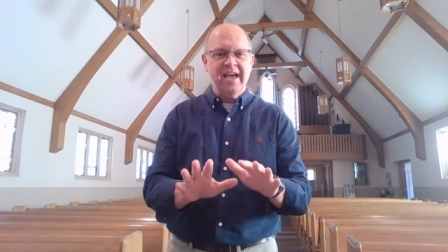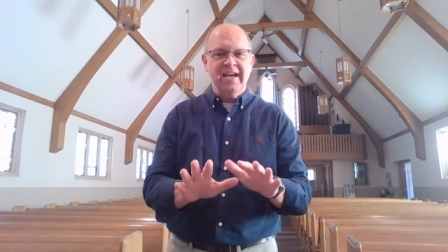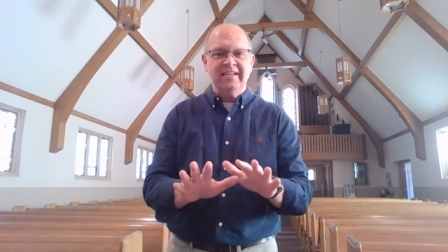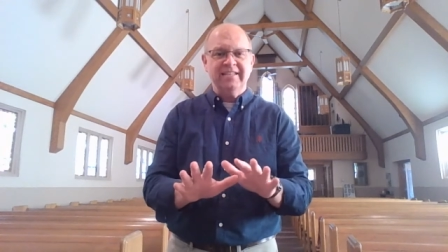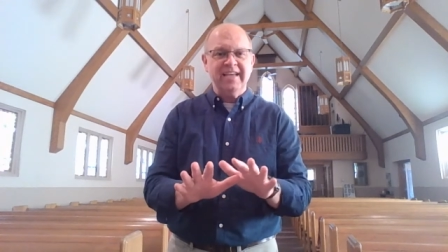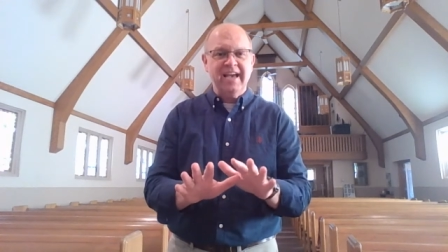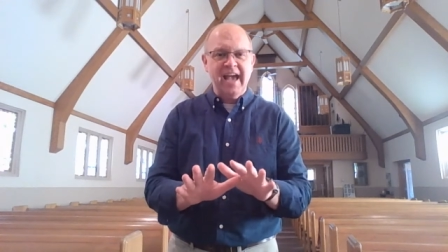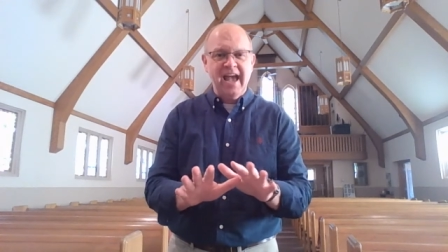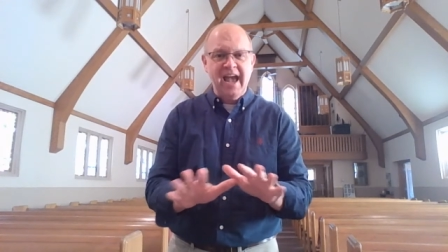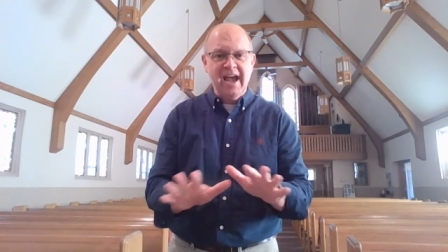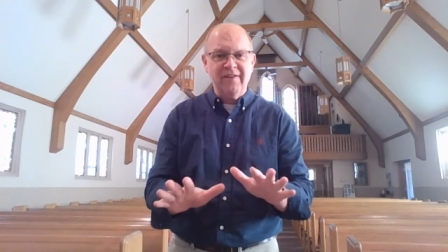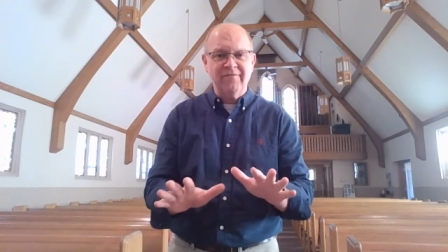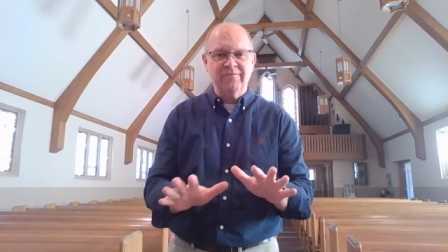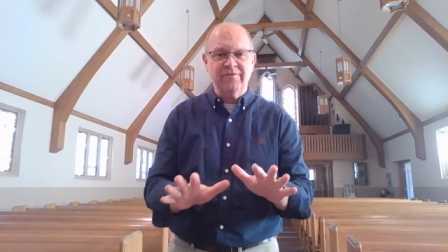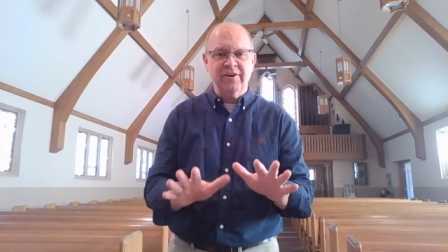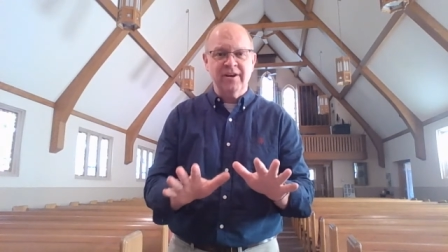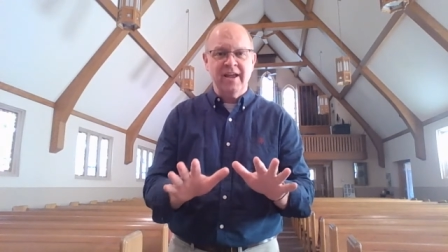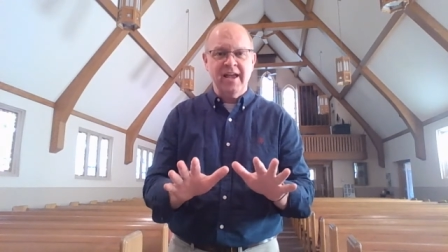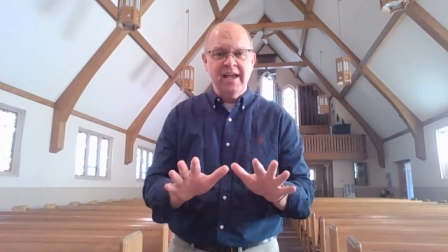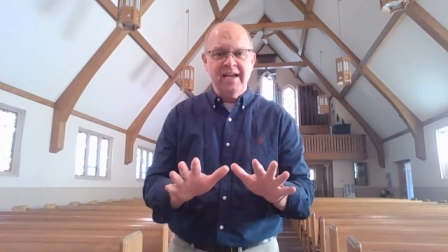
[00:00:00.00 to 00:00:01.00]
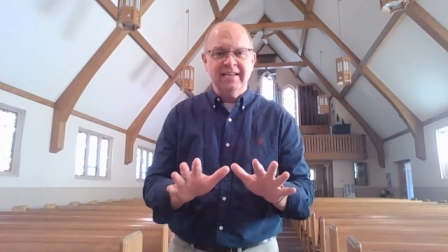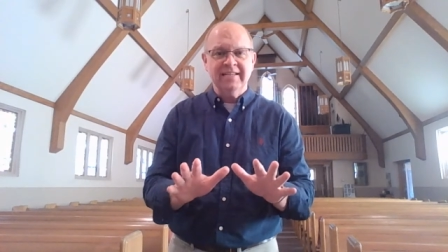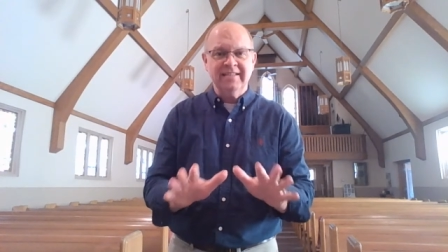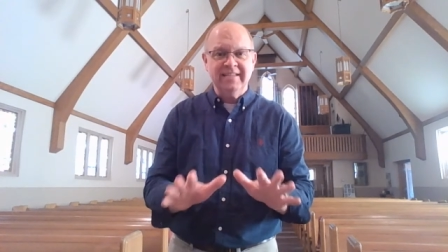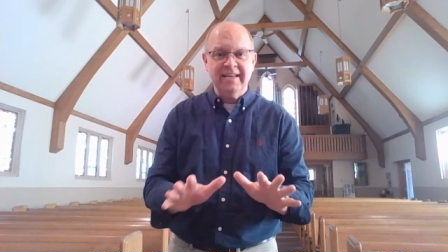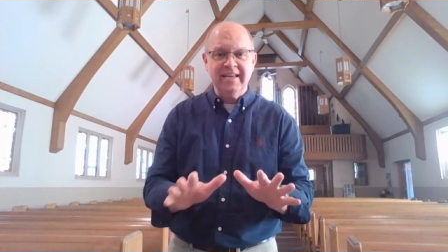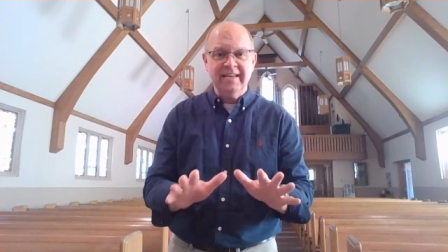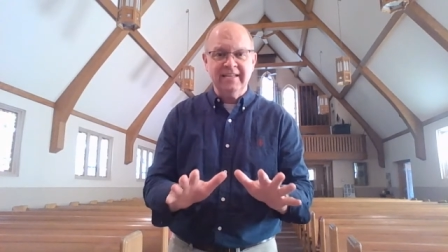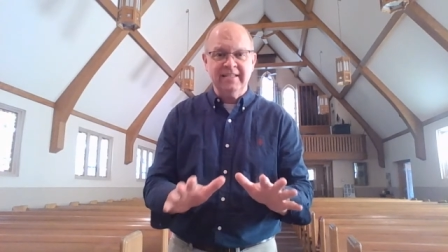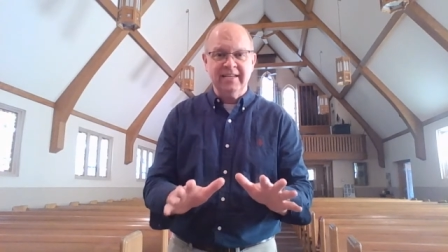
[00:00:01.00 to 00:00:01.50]
to every
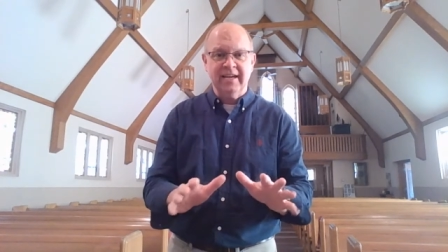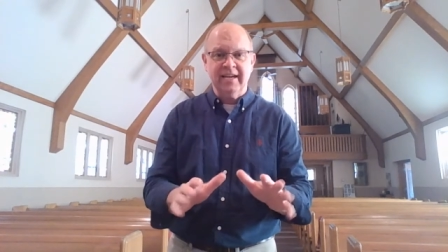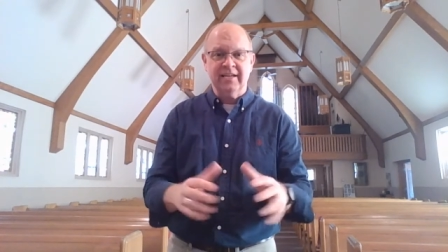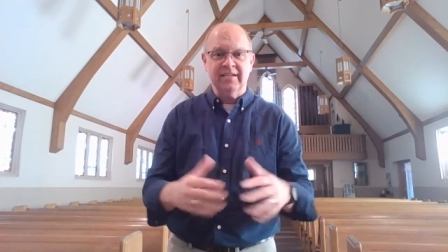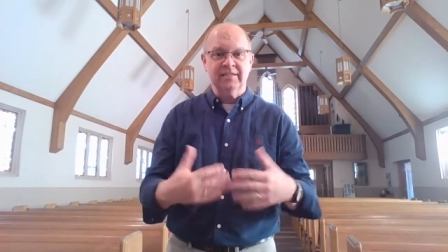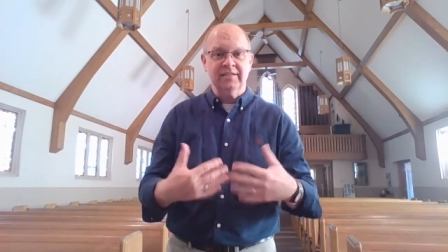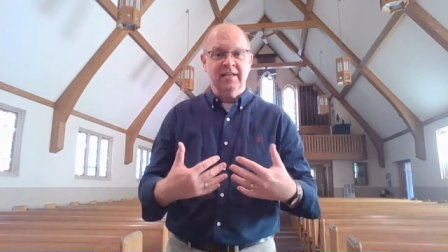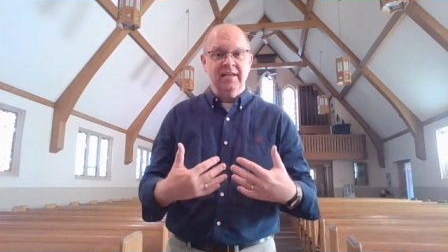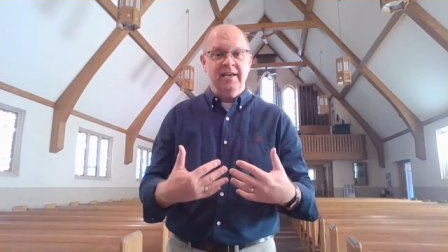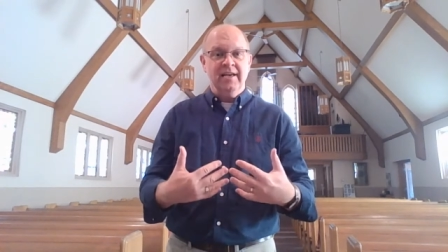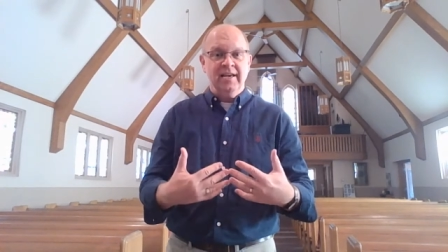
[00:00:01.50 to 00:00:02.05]
detail.